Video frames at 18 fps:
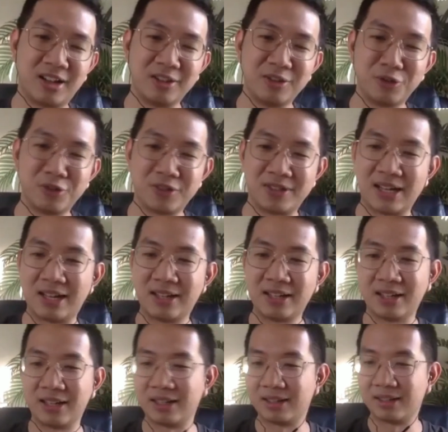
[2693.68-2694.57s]
understand
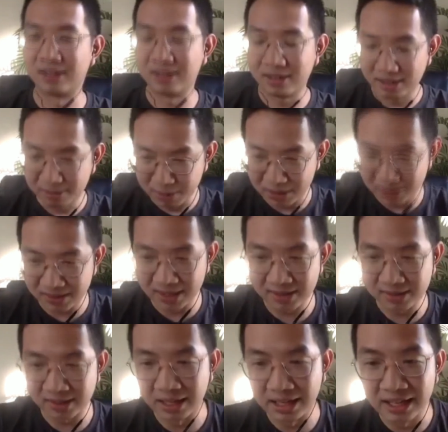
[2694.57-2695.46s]
that
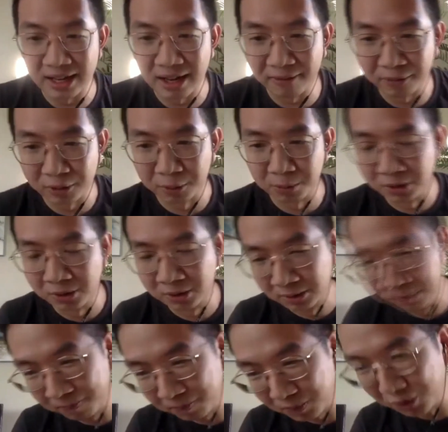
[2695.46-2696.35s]
mistakes are inevitable.
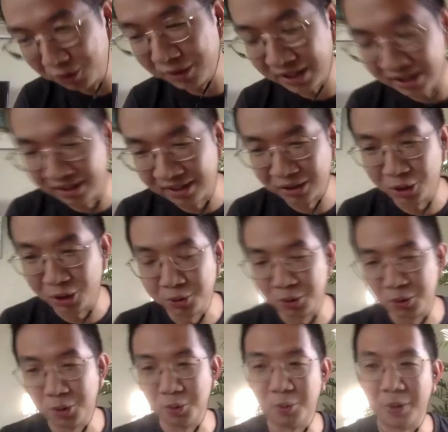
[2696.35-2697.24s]
You can go
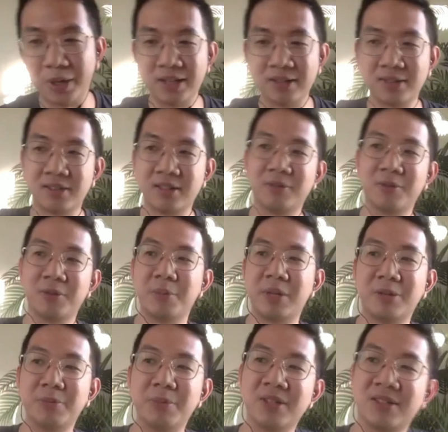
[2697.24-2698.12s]
two ways. If you
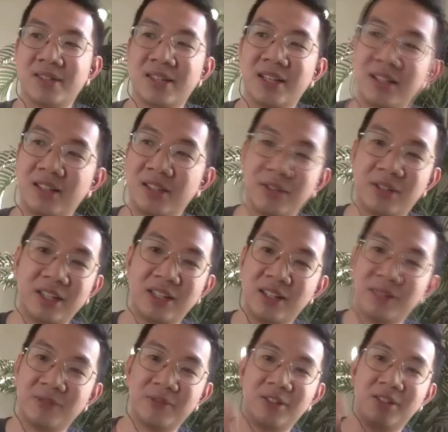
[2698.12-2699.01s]
made a mistake, you can
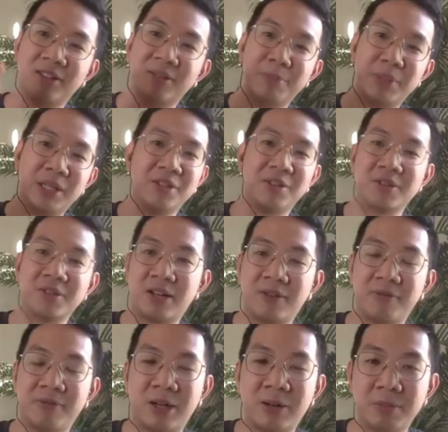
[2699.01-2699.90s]
either beat
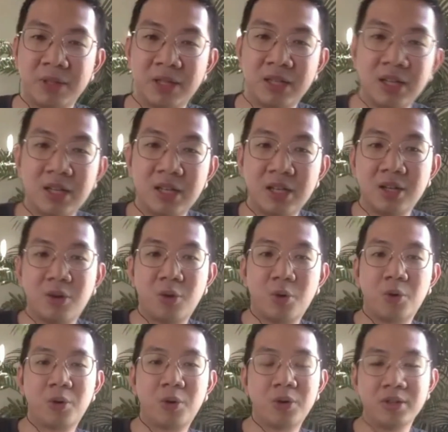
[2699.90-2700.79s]
yourself up,
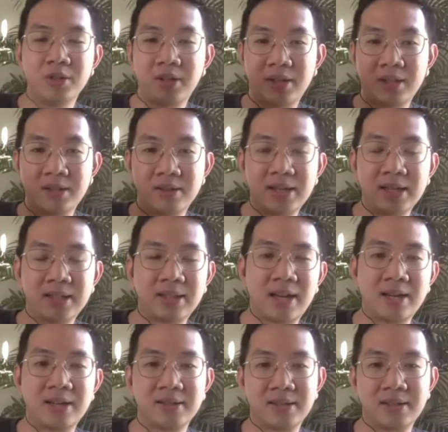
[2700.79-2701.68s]
or you can take
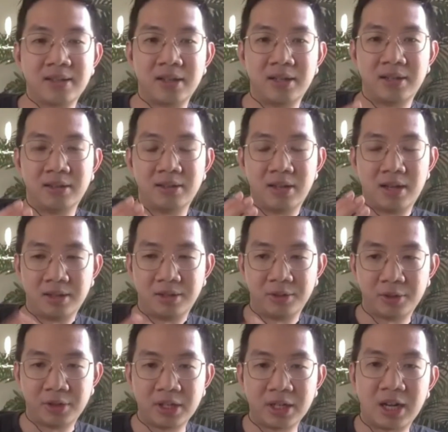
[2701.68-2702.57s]
that as a
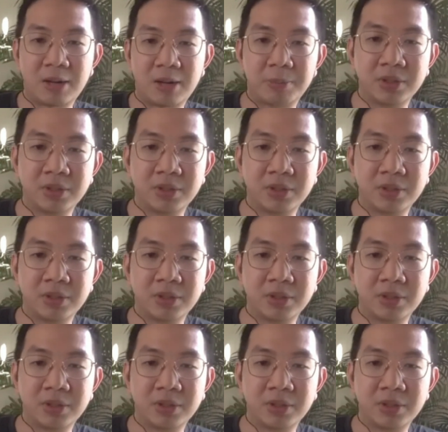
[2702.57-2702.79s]
learning